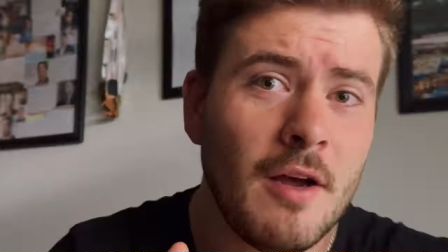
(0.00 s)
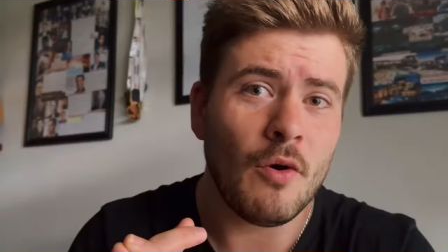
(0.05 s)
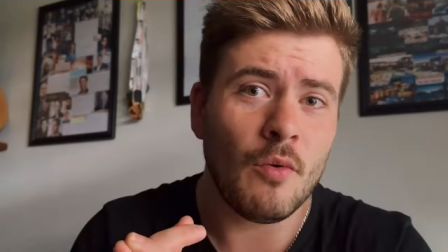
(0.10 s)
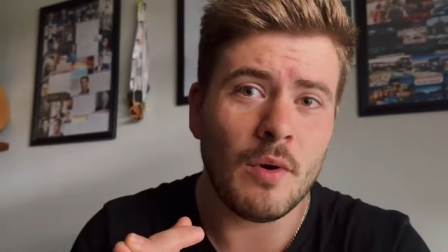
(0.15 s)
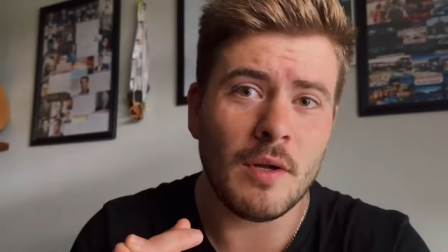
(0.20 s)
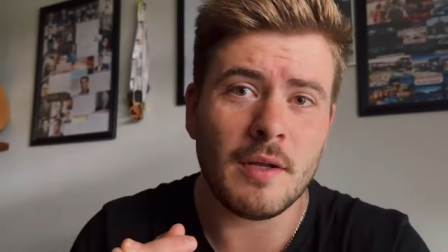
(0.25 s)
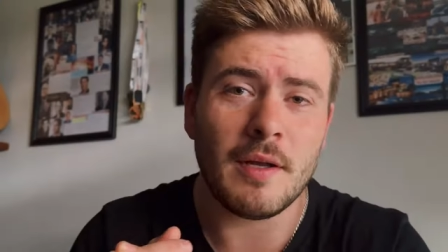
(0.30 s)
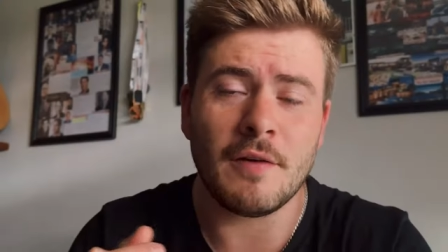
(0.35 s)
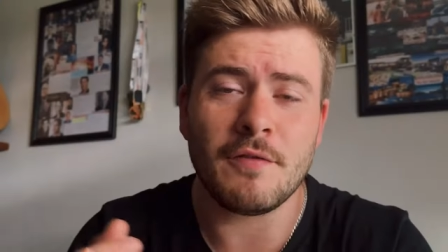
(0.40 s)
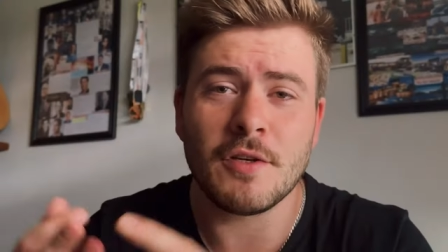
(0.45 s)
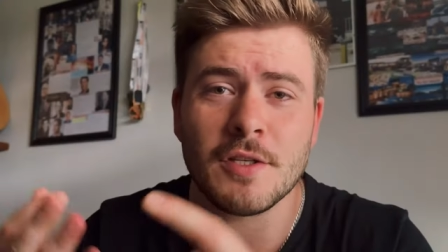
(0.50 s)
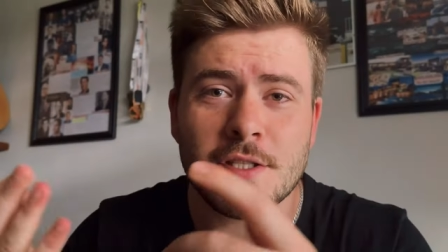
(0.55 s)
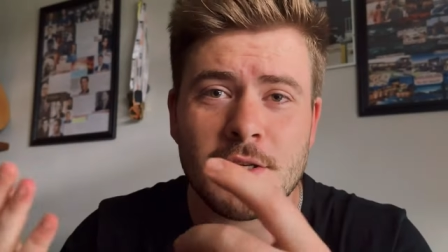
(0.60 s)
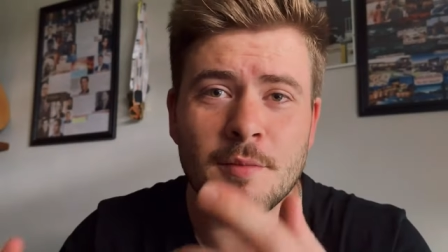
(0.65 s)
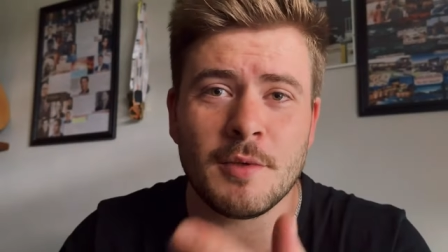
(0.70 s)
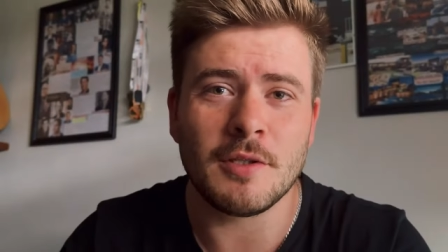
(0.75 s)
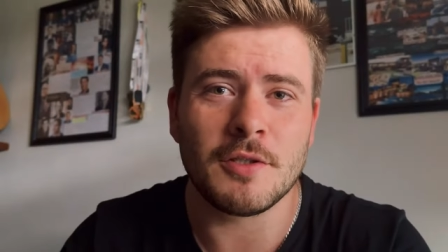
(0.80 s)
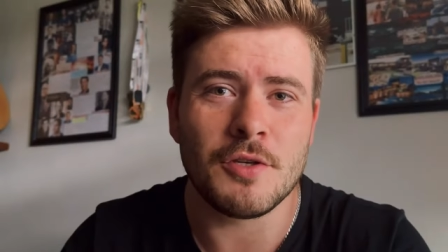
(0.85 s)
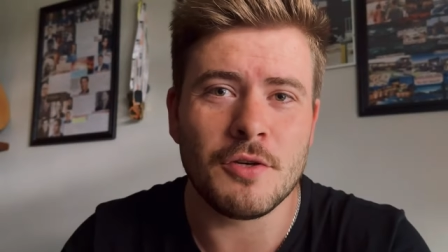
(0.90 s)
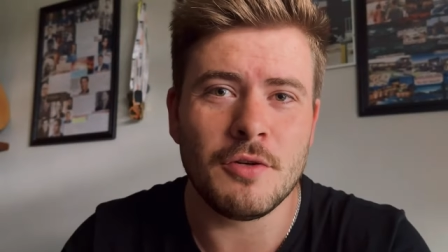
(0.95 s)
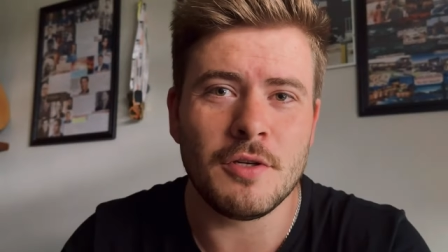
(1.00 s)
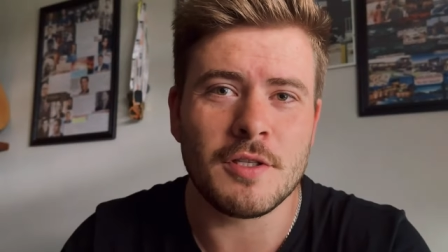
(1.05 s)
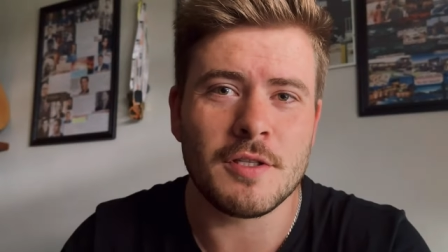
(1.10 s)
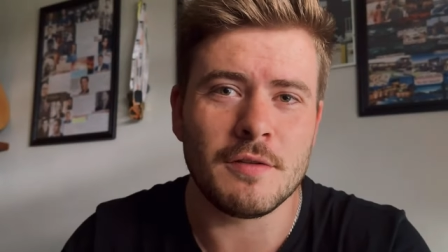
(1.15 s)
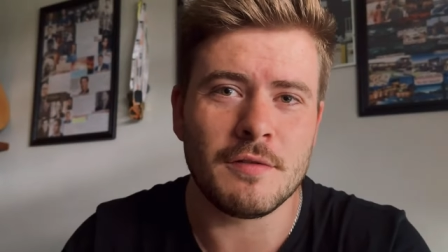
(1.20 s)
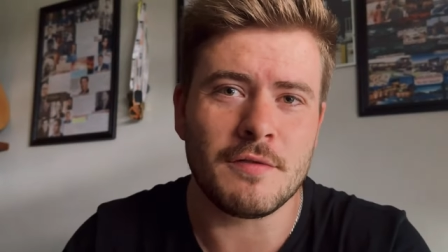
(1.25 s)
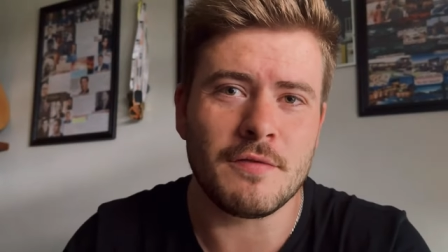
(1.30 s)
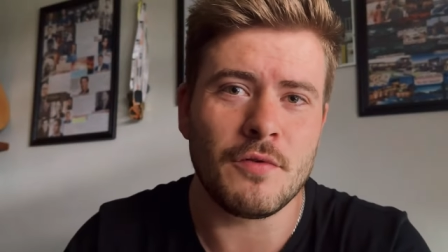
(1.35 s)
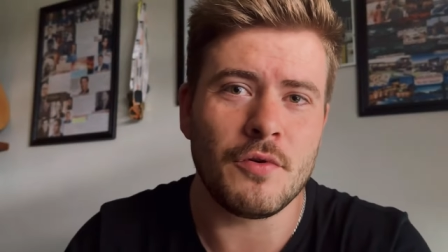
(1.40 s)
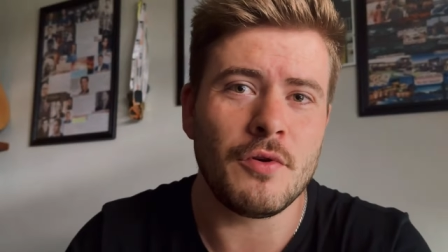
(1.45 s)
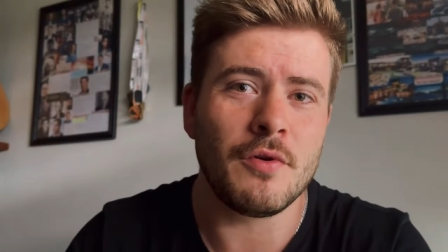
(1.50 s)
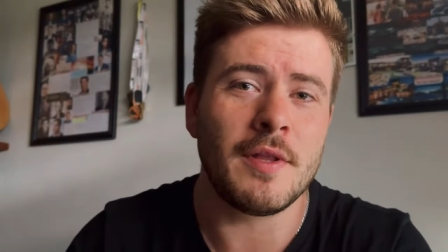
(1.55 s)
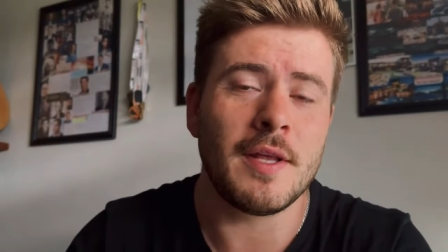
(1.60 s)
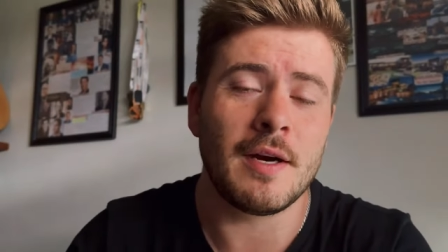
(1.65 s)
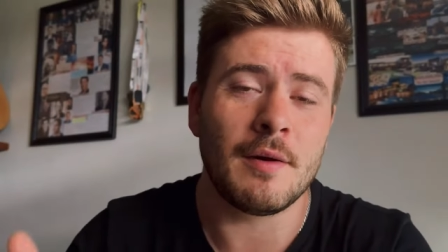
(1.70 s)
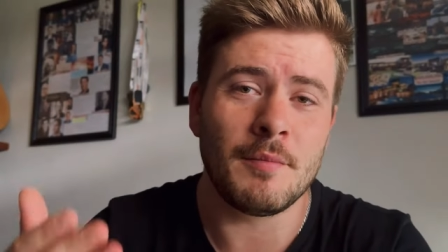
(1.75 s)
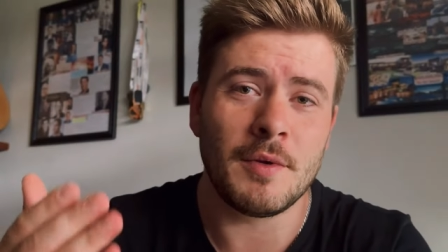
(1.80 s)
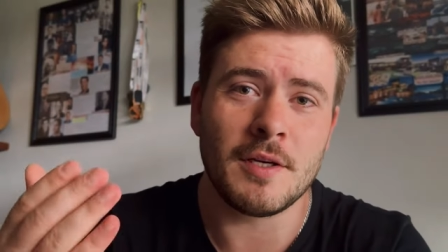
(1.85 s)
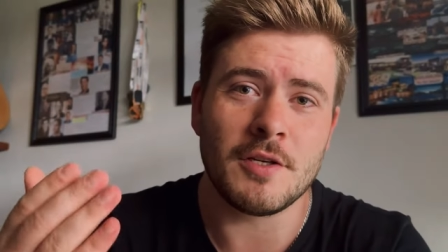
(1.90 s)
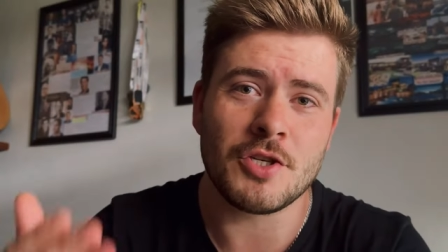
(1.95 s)
Well, I've got some alternatives for you that
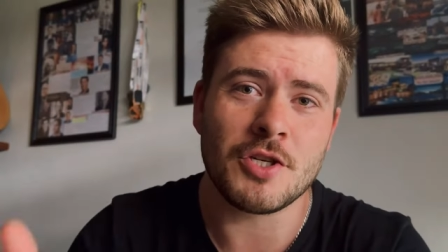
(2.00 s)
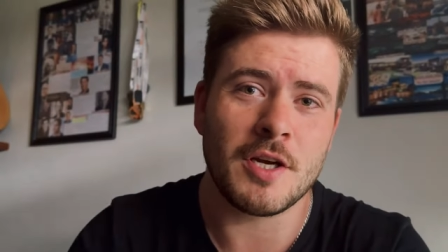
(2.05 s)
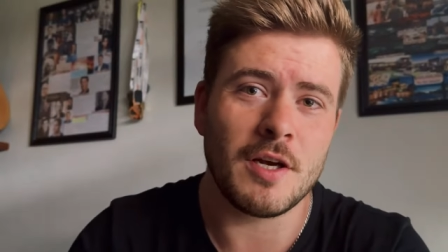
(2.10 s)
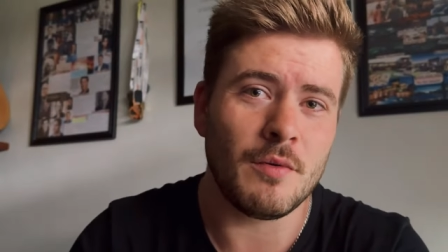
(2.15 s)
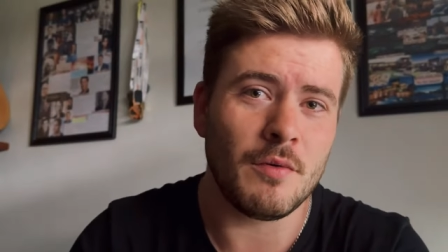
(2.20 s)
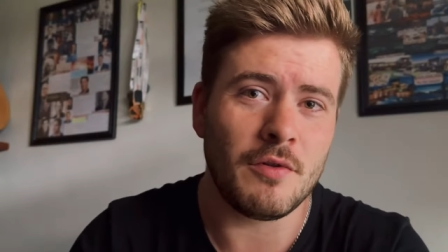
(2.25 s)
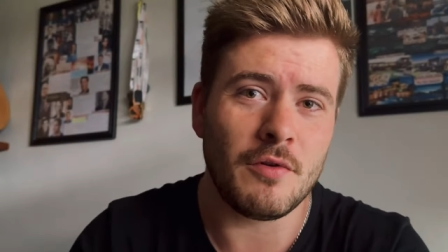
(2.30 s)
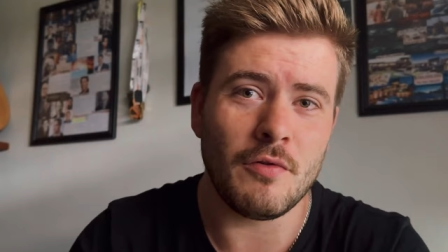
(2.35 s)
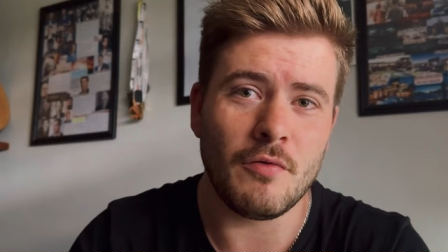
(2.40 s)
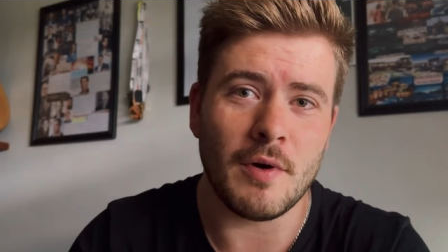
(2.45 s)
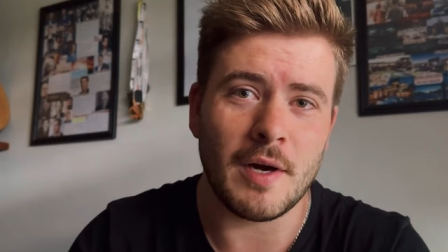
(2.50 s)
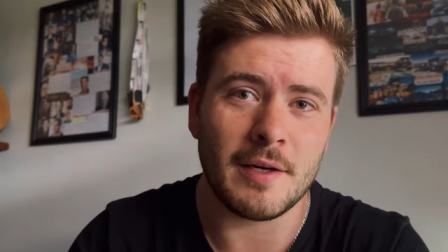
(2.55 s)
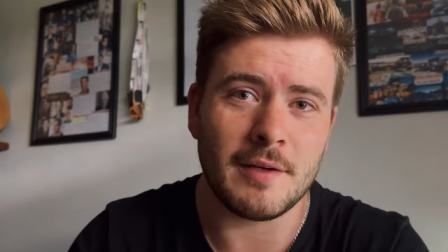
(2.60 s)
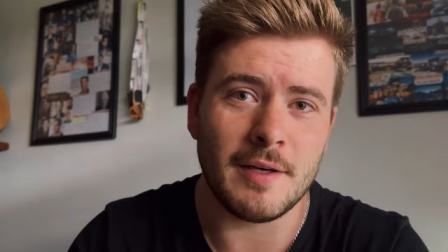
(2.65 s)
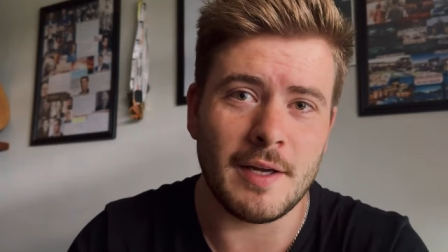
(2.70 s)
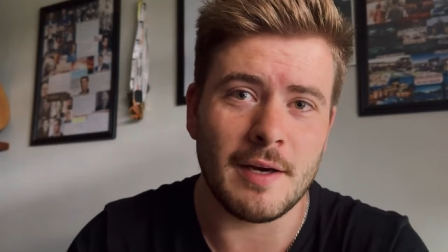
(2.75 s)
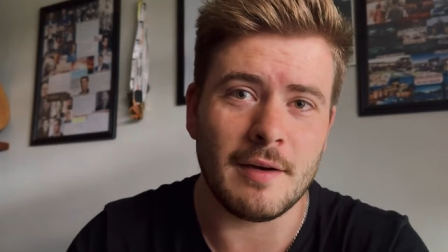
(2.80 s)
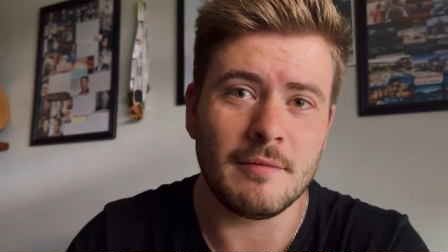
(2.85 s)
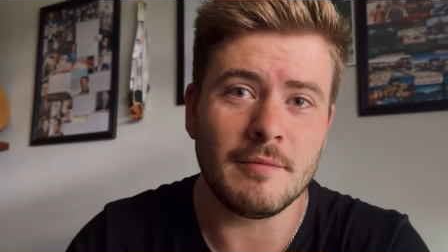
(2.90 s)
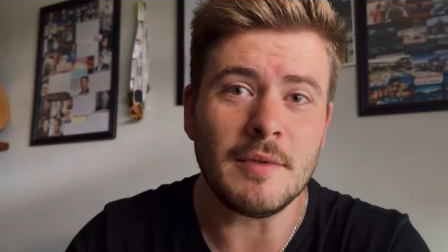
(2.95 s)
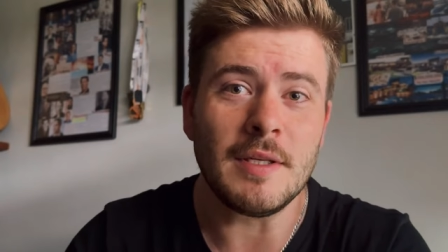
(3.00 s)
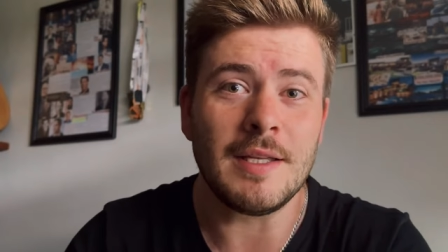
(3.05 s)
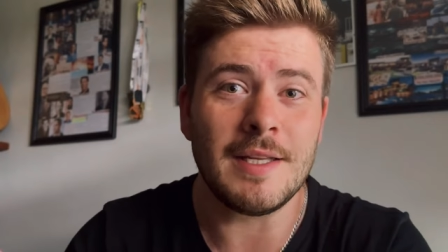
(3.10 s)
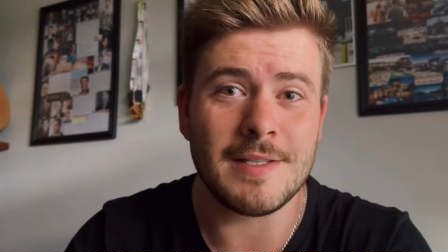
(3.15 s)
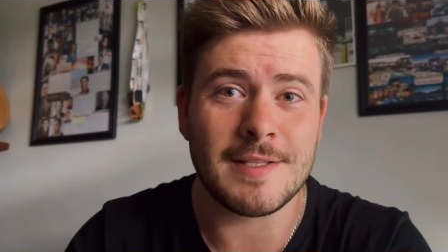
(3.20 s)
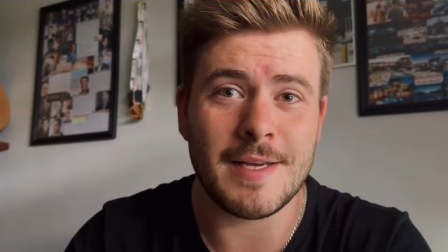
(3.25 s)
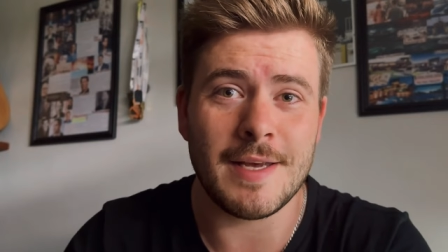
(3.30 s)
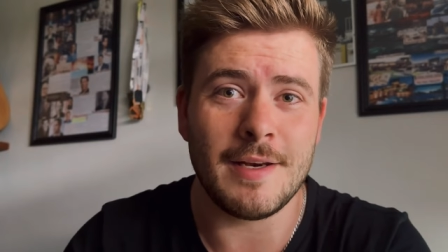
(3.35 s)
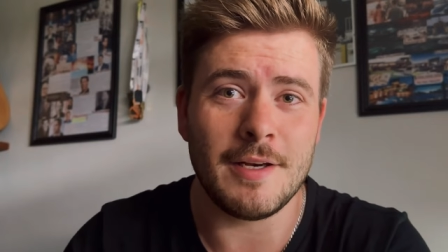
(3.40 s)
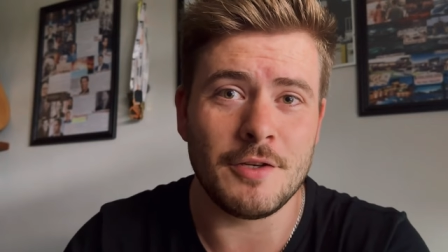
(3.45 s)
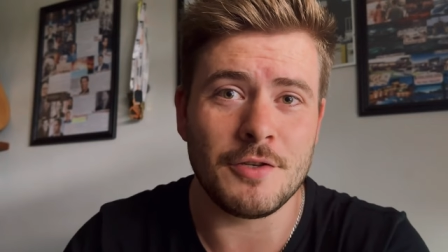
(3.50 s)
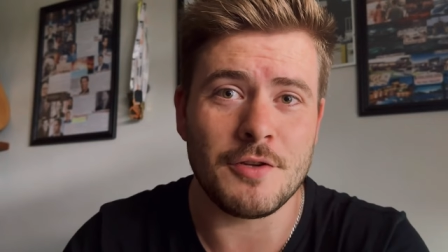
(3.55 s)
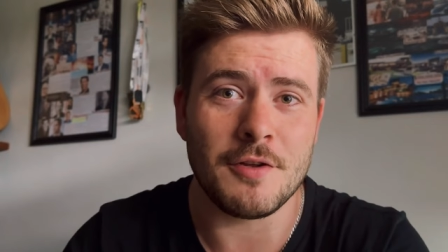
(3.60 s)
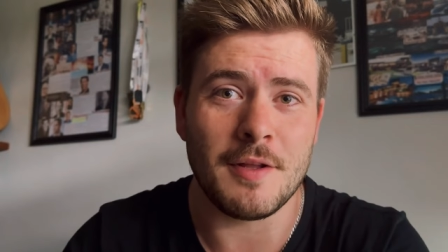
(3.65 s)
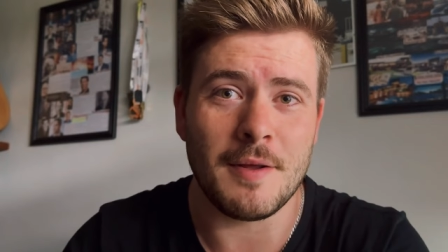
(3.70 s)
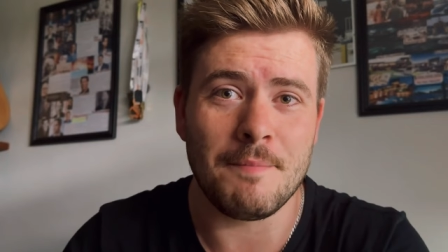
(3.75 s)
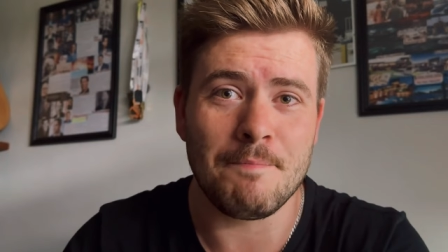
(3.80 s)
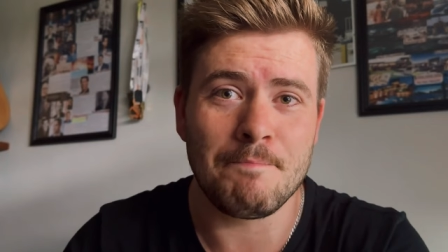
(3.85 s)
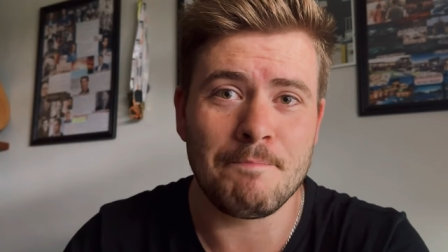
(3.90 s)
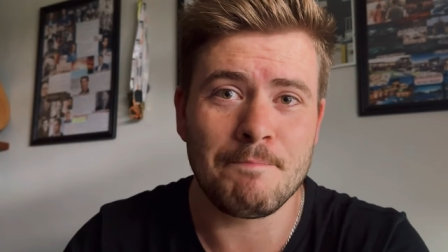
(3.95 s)
I'm gonna share with you right now. Let's get into them.